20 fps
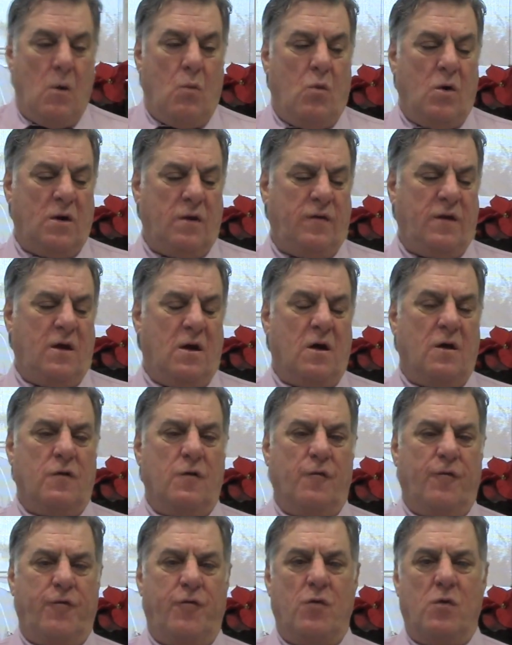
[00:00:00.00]
One of the
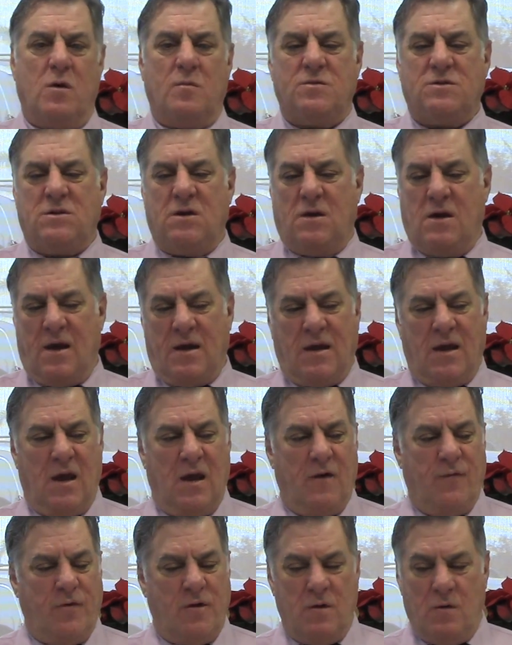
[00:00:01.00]
other forms that I
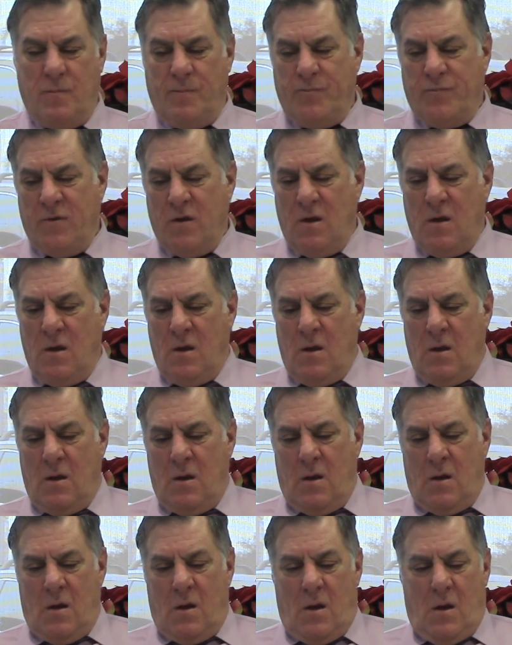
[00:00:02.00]
gave you,
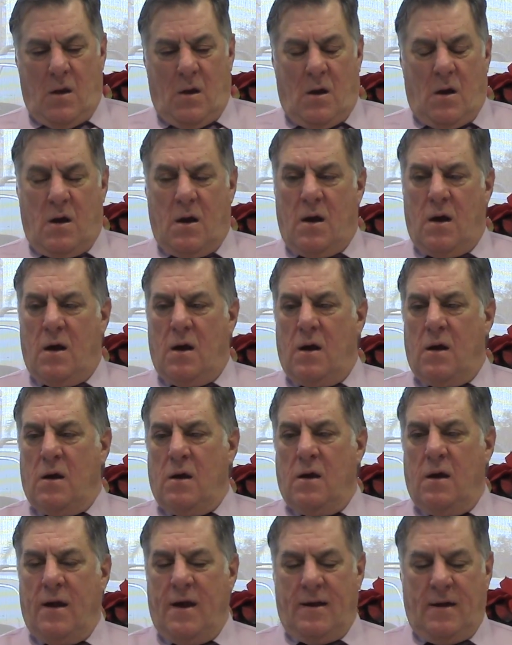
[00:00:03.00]

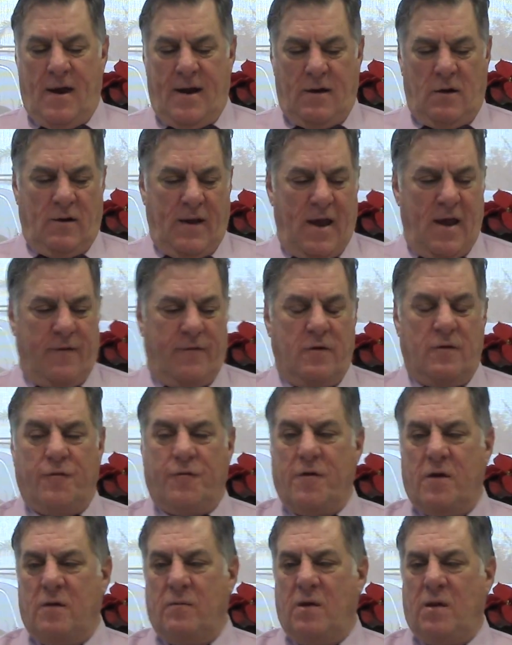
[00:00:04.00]
and I don't have it in
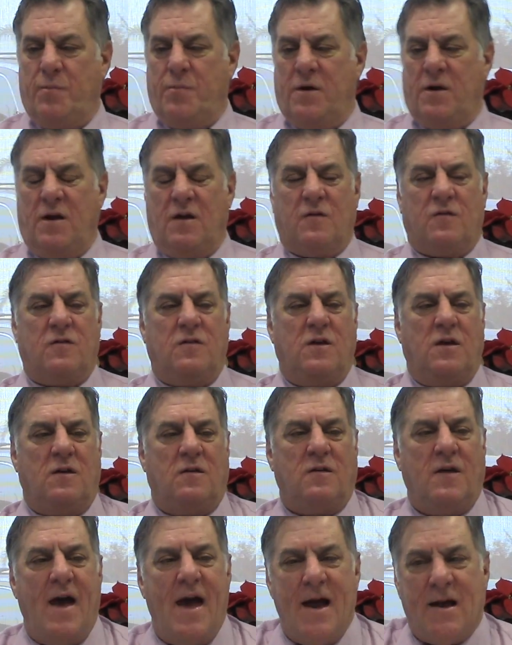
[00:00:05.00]
front of me, but it's
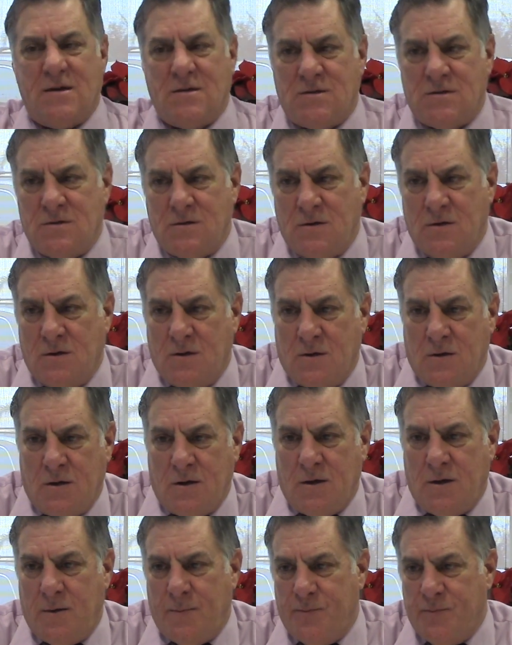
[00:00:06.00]
the tax
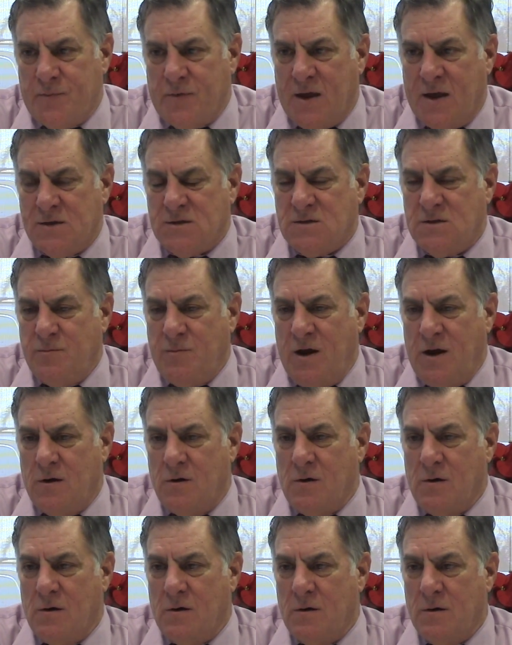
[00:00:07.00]

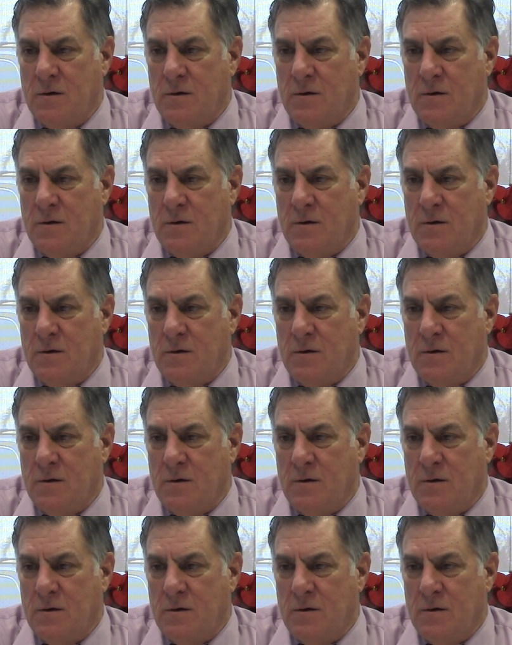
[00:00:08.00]
estimator.